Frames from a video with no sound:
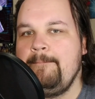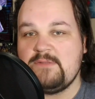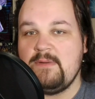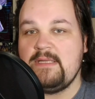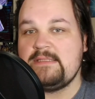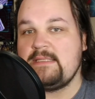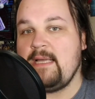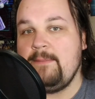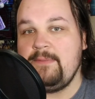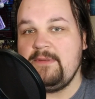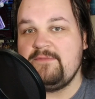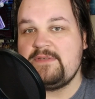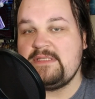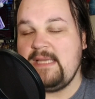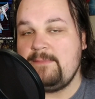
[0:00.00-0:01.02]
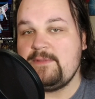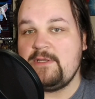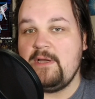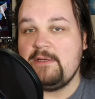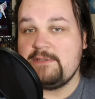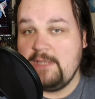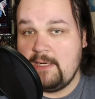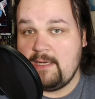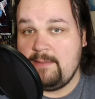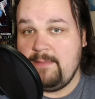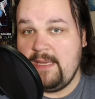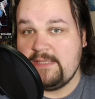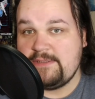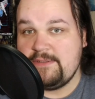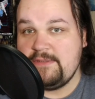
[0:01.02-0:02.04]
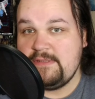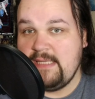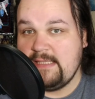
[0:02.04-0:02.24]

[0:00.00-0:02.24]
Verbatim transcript: as well as a couple of Decepticon Target Masters.